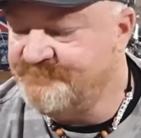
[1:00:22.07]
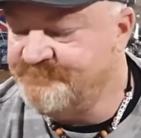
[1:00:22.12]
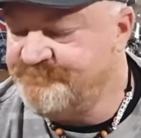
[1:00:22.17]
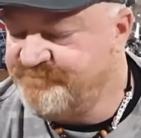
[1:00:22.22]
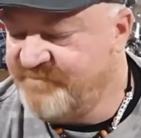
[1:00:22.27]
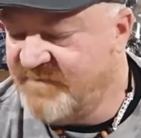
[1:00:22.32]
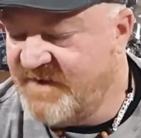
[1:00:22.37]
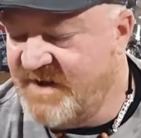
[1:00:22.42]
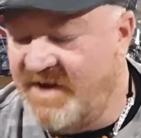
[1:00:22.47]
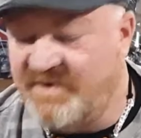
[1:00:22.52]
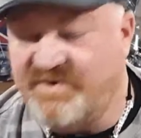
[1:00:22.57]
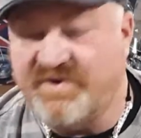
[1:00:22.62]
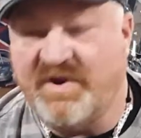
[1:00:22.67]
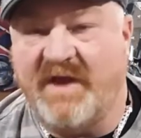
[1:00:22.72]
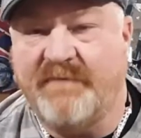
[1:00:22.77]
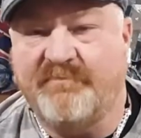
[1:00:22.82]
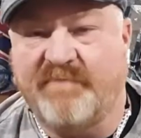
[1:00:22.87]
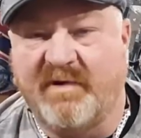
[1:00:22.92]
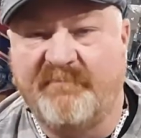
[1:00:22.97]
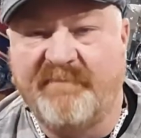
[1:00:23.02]
that's
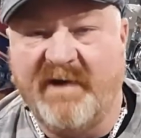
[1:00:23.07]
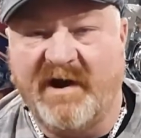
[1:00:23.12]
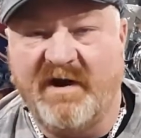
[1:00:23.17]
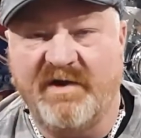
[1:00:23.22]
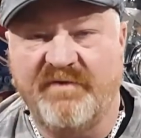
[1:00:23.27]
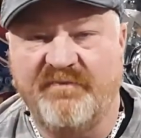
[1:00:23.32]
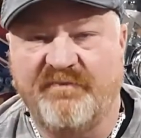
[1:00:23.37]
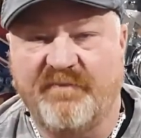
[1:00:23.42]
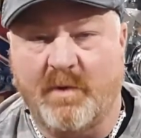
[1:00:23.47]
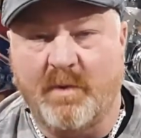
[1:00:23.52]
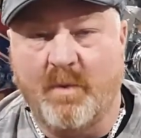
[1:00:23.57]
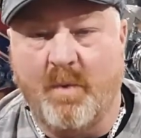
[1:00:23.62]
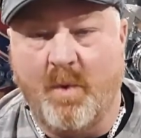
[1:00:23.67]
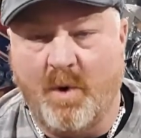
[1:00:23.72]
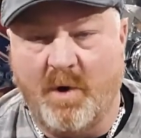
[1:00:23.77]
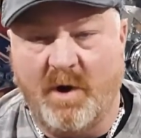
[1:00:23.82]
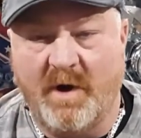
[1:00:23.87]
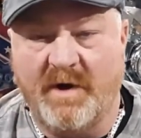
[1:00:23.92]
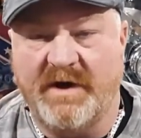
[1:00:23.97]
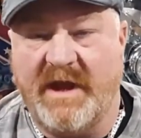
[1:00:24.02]
like preparing for
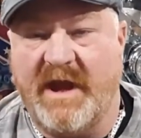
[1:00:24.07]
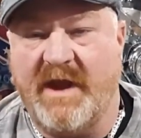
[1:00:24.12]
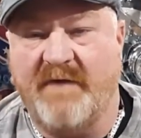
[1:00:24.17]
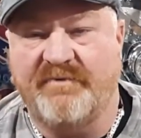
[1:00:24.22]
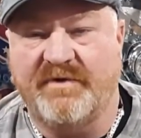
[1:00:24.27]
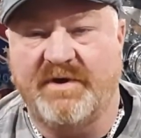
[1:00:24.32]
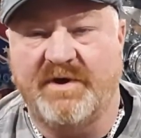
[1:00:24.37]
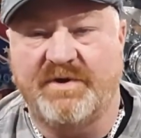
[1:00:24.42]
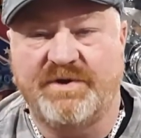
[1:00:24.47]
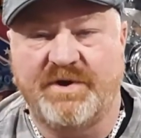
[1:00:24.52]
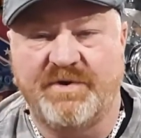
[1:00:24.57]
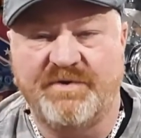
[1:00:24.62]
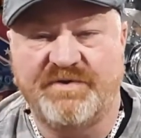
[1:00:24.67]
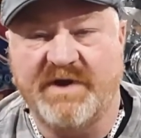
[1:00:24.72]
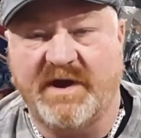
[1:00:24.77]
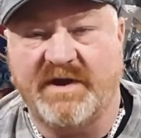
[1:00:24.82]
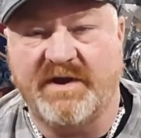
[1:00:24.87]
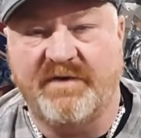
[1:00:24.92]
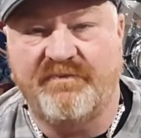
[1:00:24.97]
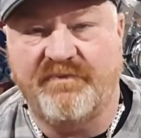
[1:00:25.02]
war and having a
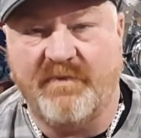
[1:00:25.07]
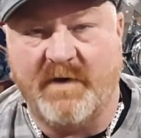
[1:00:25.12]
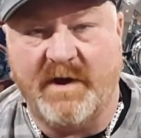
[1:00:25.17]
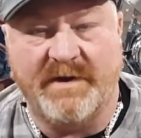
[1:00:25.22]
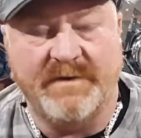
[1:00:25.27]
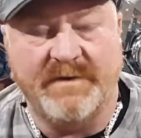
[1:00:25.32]
2-second fight.